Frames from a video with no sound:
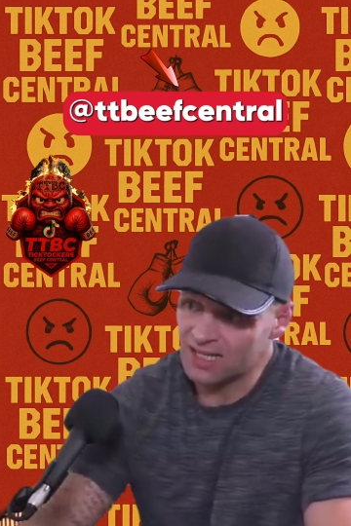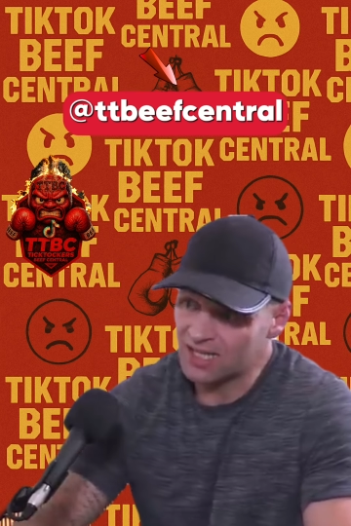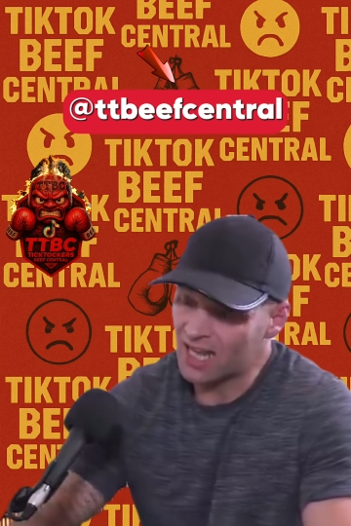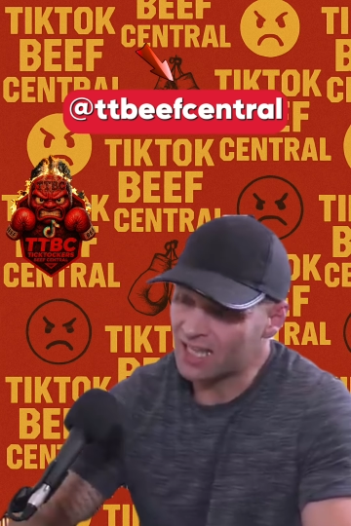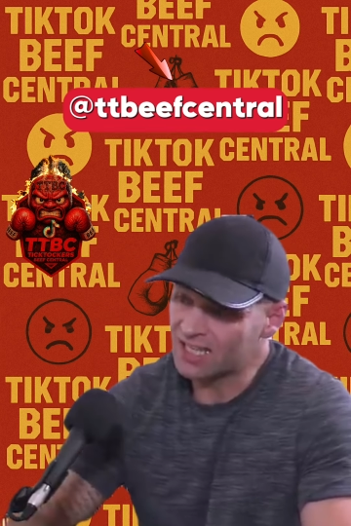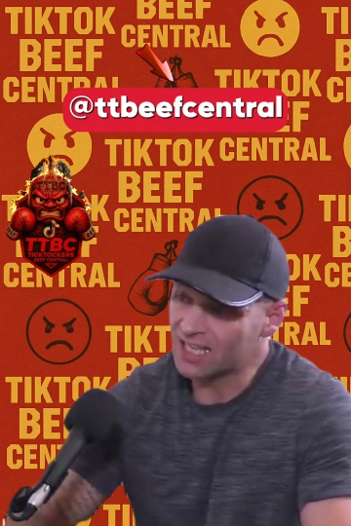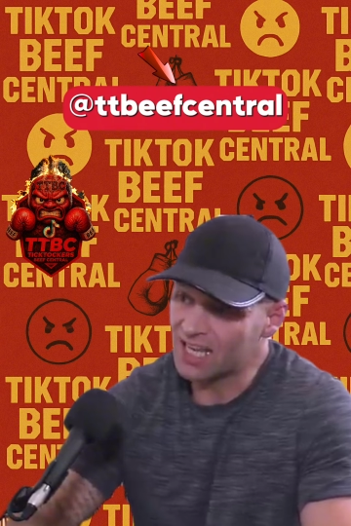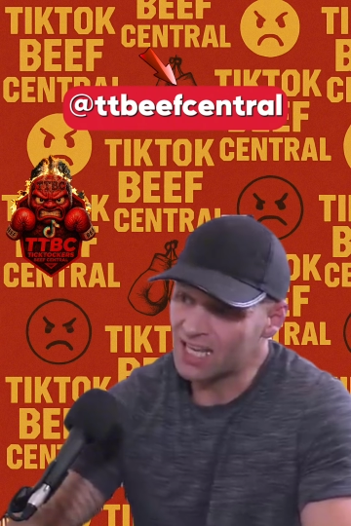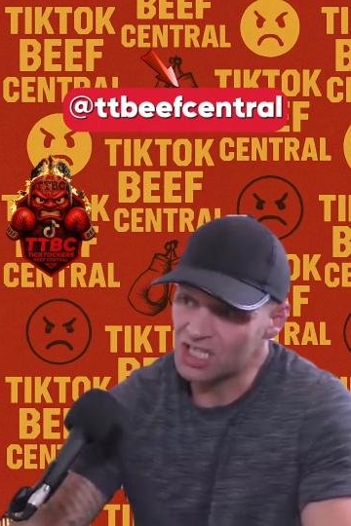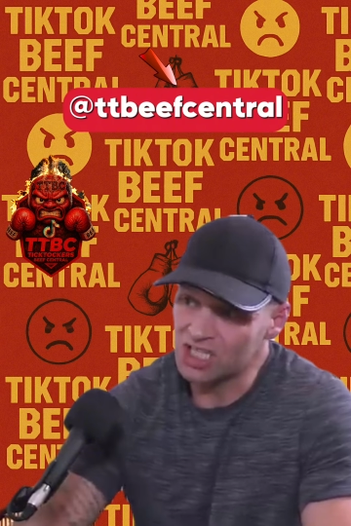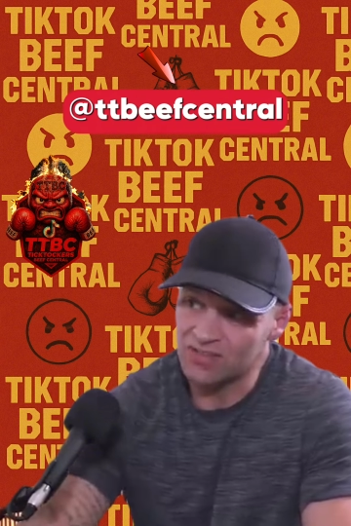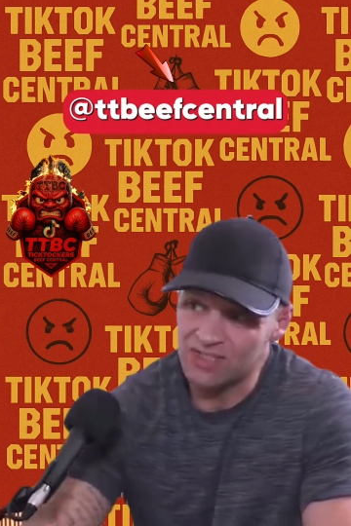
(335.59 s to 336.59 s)
And in that
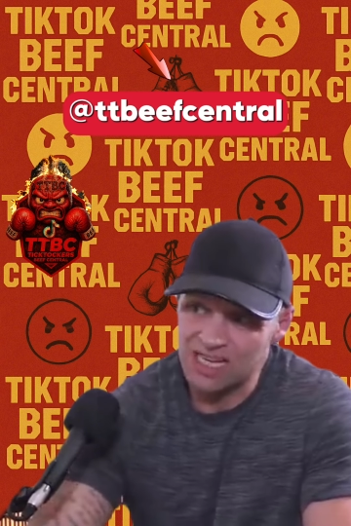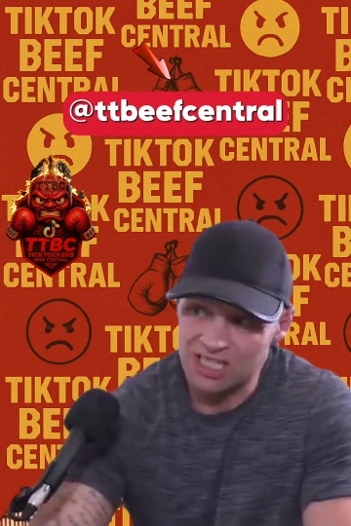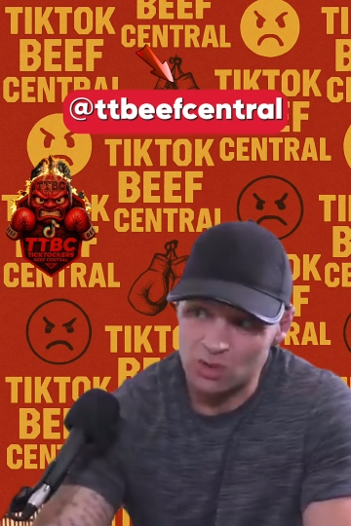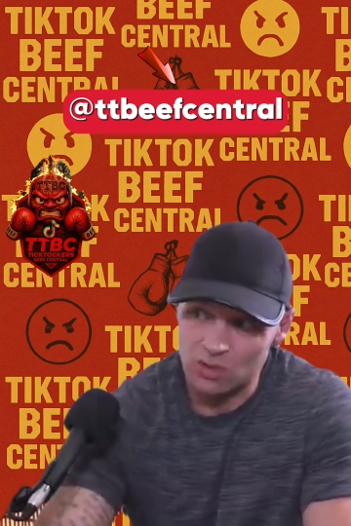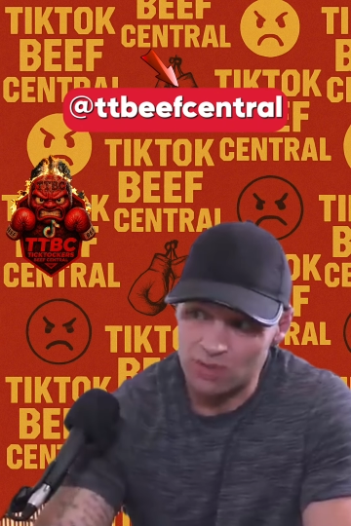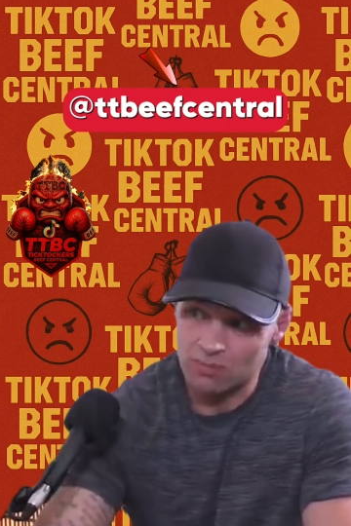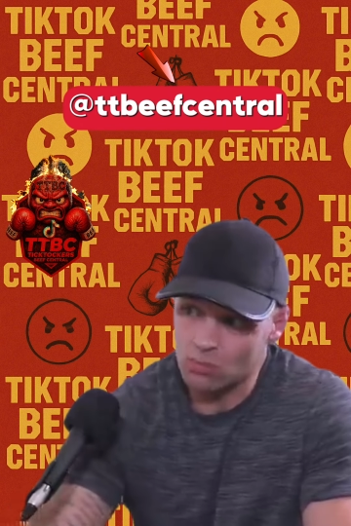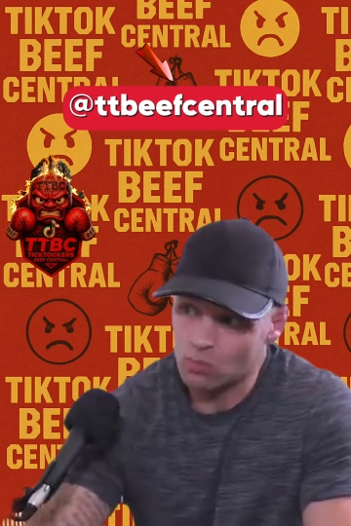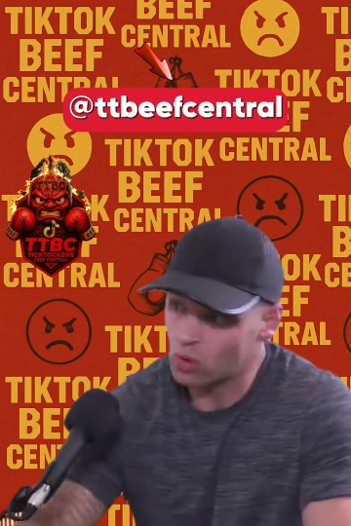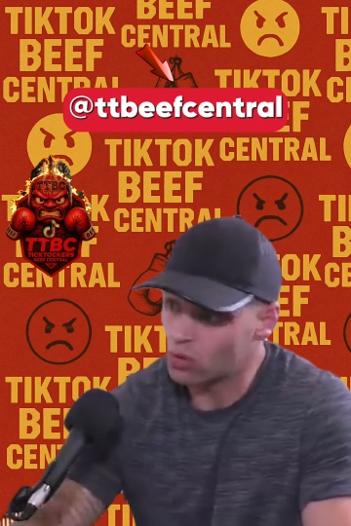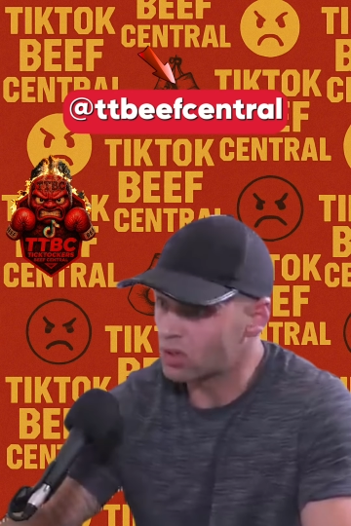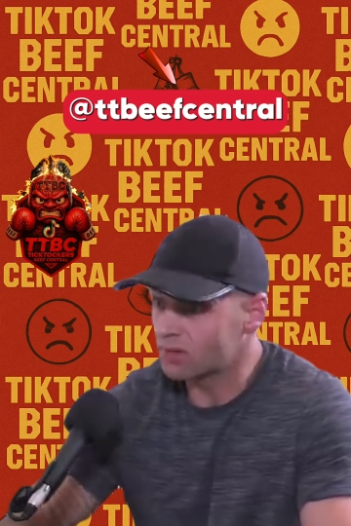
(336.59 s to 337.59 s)
indication, they've said to
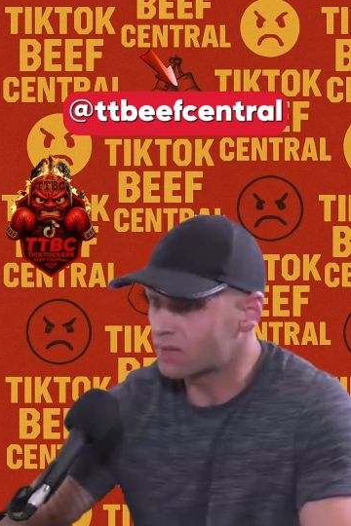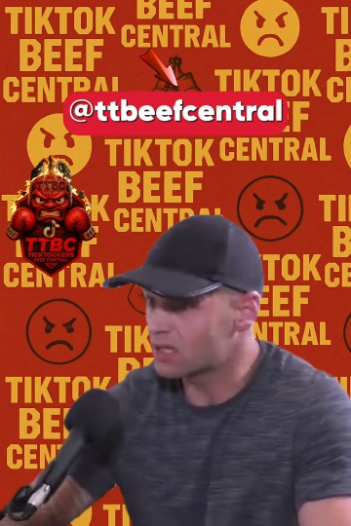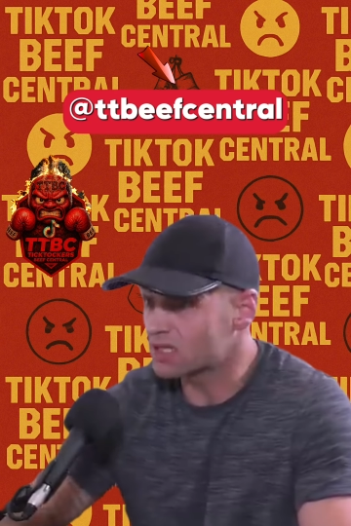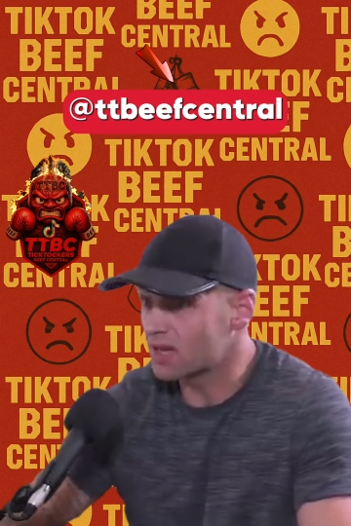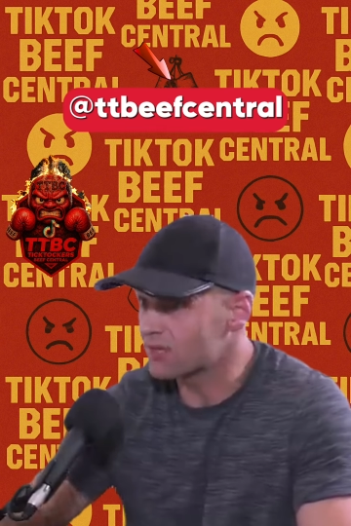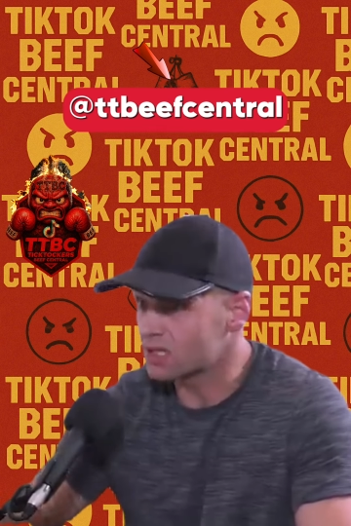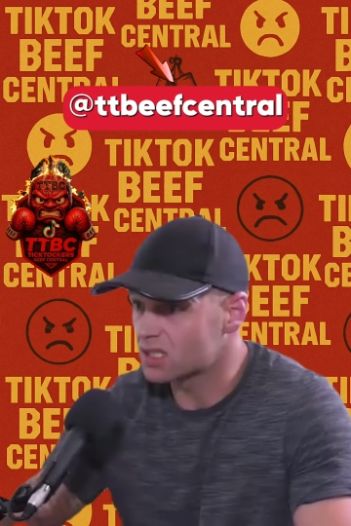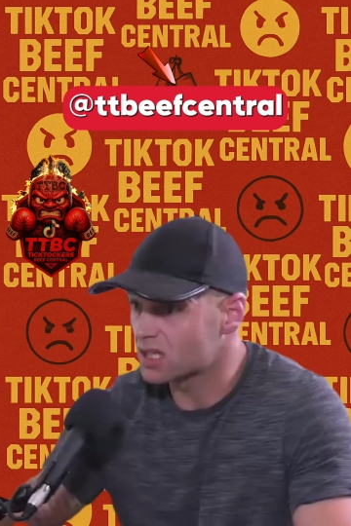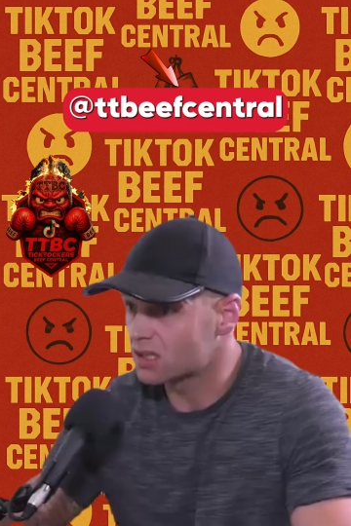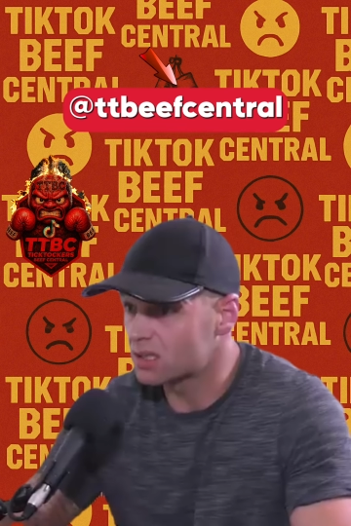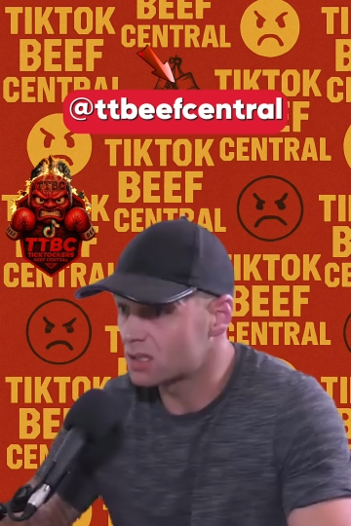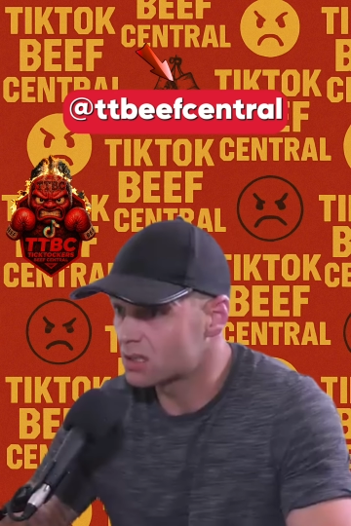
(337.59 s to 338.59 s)
him, we're going to give you a 7 to
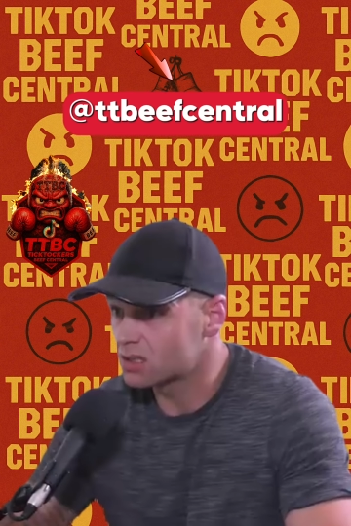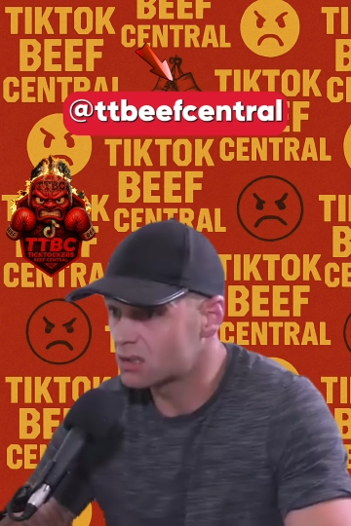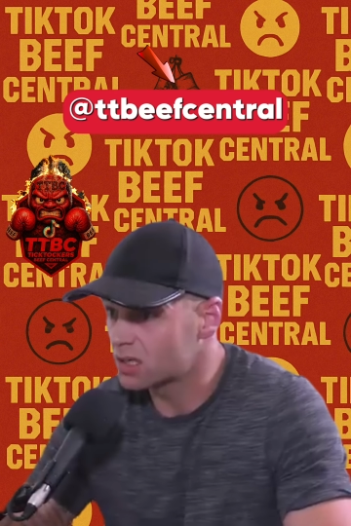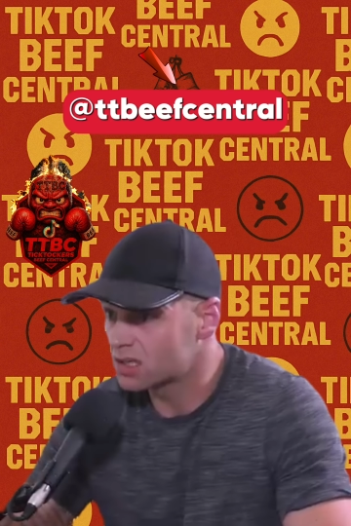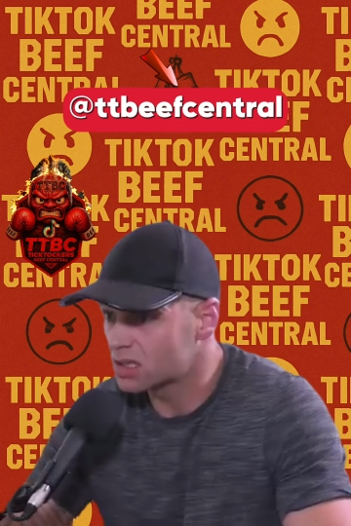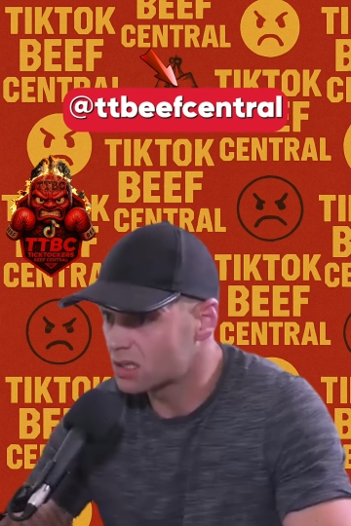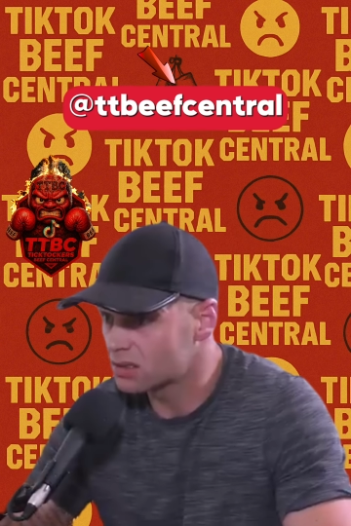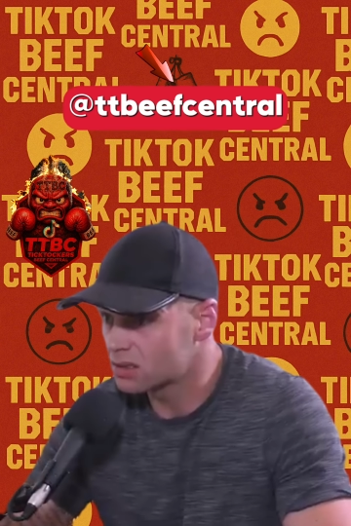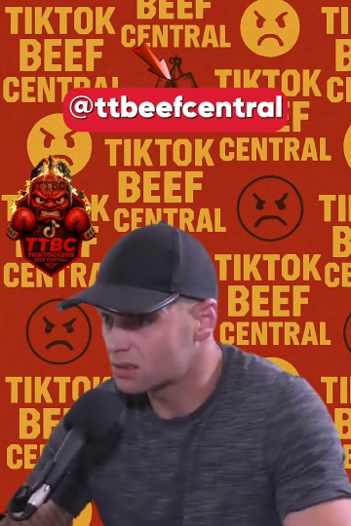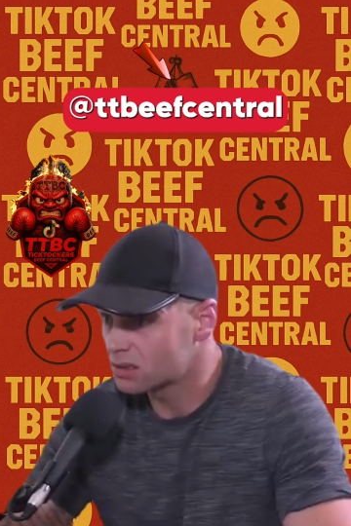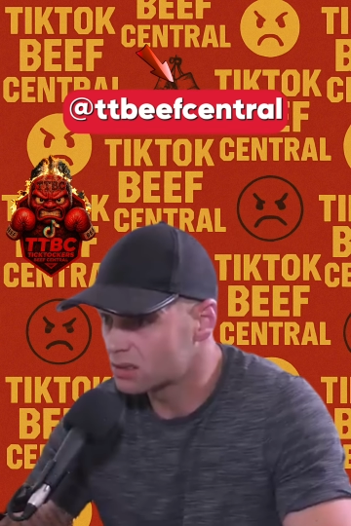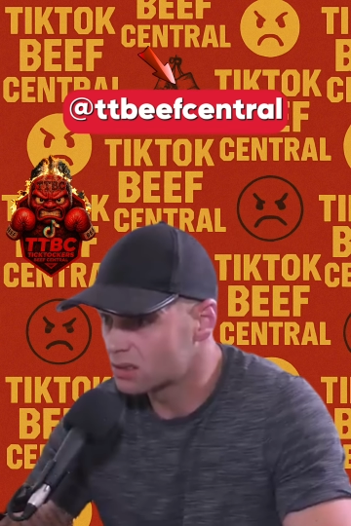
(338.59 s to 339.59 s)
10 years straight
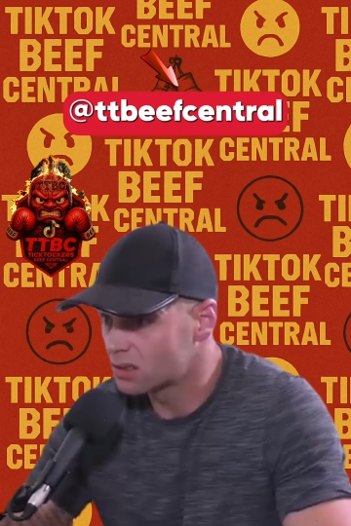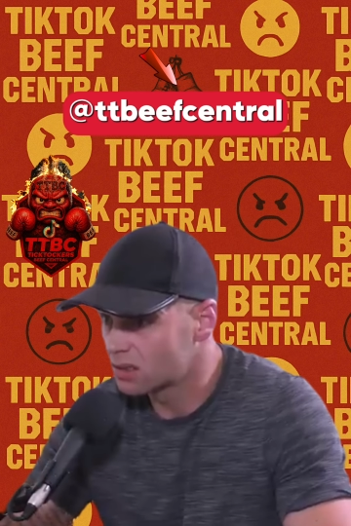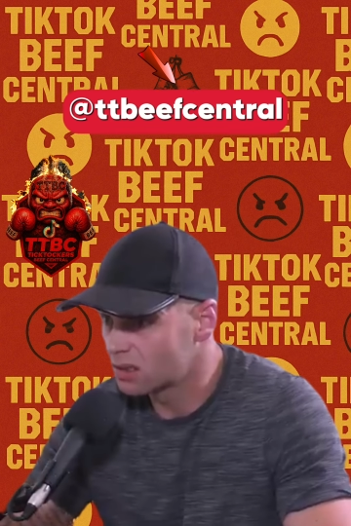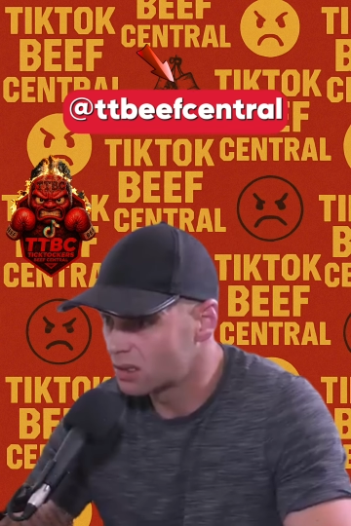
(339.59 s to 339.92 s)
sentence.